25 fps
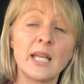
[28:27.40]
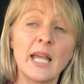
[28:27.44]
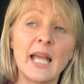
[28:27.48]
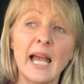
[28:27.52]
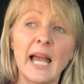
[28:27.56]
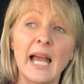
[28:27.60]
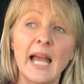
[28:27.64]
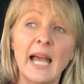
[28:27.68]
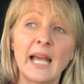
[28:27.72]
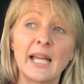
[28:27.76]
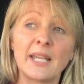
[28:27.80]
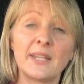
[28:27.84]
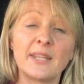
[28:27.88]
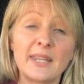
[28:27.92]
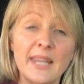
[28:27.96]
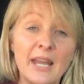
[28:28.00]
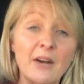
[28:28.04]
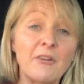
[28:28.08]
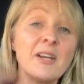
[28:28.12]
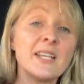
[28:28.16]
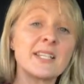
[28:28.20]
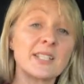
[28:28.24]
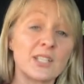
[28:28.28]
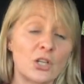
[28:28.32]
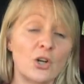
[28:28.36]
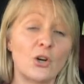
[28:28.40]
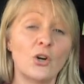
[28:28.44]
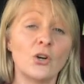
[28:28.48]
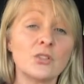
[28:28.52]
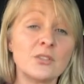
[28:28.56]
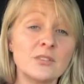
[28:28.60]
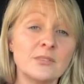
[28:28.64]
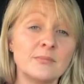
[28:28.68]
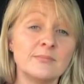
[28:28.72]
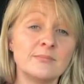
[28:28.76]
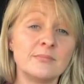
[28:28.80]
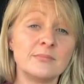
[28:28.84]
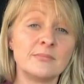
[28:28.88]
and there is a
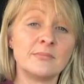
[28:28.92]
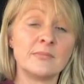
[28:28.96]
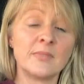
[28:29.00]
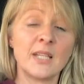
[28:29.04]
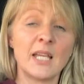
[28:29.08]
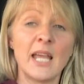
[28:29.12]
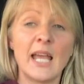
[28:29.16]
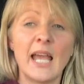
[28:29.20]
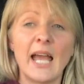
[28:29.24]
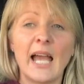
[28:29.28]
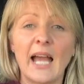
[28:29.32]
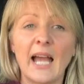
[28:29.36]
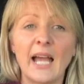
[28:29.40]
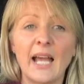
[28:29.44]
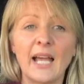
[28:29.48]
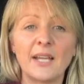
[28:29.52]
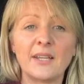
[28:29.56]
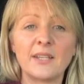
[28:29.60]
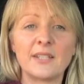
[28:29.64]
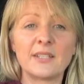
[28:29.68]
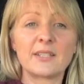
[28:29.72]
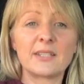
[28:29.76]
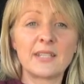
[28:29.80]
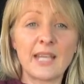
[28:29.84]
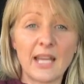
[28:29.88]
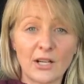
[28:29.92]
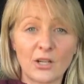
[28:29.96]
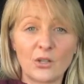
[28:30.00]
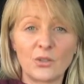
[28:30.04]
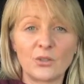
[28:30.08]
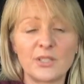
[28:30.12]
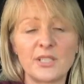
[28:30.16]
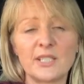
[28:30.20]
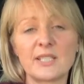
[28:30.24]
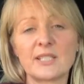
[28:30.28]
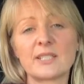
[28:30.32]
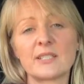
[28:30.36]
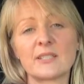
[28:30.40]
God. And that God
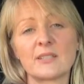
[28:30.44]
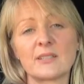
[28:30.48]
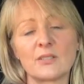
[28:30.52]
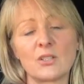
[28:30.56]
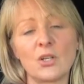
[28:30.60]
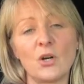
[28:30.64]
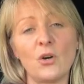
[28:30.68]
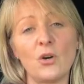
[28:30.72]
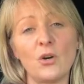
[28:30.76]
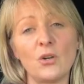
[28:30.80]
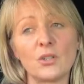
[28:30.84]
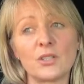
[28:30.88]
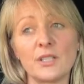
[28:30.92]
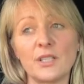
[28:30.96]
is God,